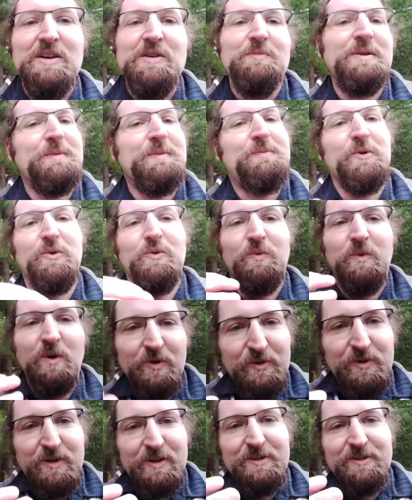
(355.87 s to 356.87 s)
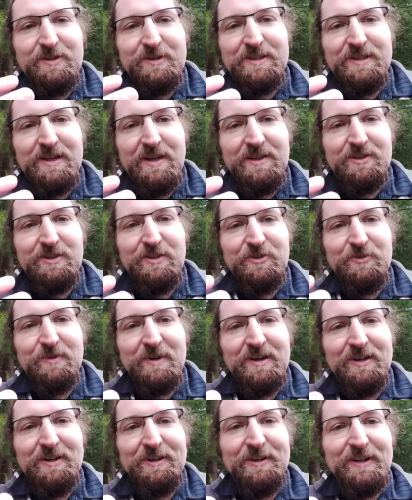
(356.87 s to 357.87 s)
People won't understand you
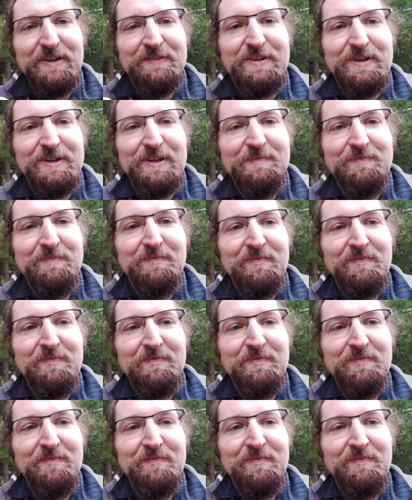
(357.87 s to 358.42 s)
well if you're,